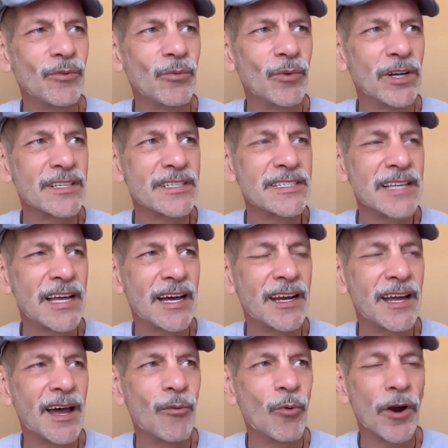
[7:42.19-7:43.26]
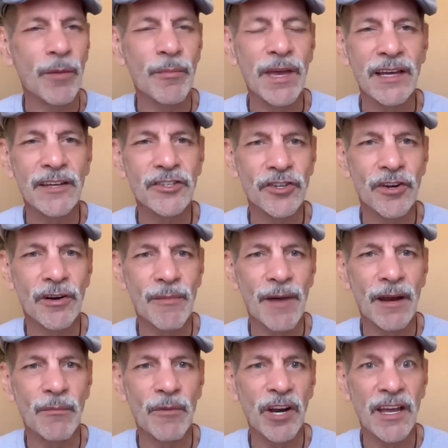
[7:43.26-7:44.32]
once that I want to make a certain
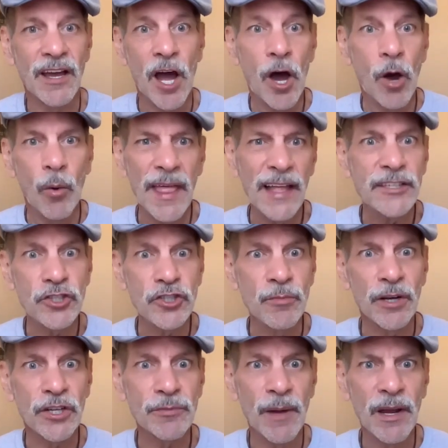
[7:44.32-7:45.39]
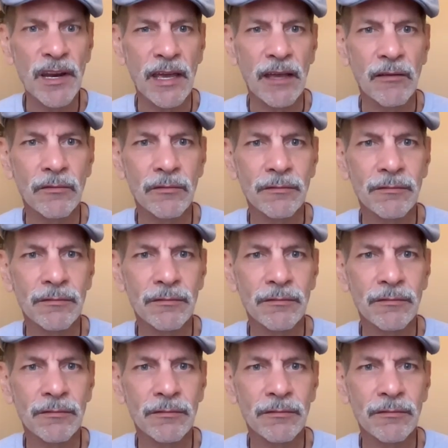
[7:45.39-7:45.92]
amount of money. Well, that's too much money,